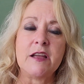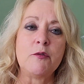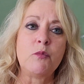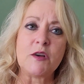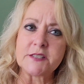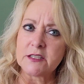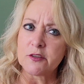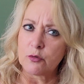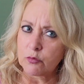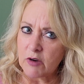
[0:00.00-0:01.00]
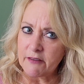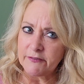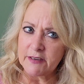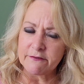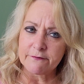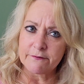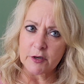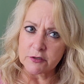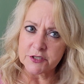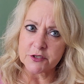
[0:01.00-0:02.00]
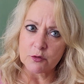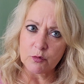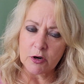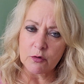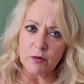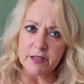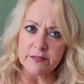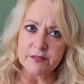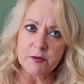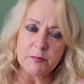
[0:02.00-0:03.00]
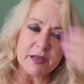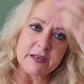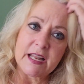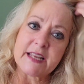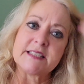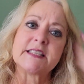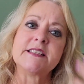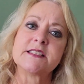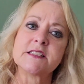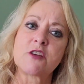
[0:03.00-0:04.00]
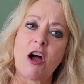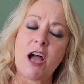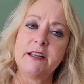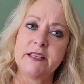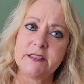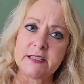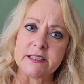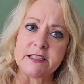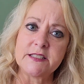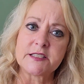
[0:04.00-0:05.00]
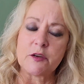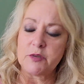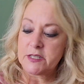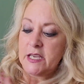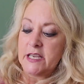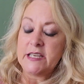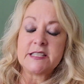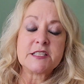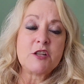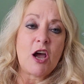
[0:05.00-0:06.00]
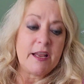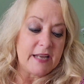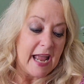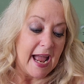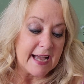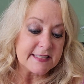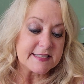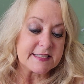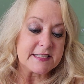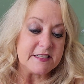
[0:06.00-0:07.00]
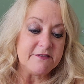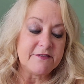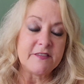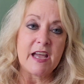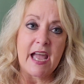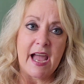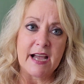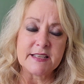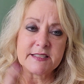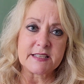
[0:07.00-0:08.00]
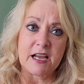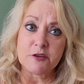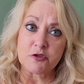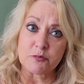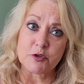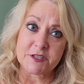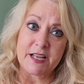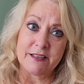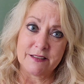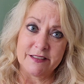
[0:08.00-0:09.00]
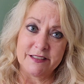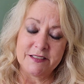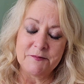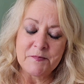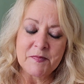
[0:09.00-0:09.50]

was a little rough at first to work with, but like I said, this is cotton and linen, so it's not as stiff as 100% linen.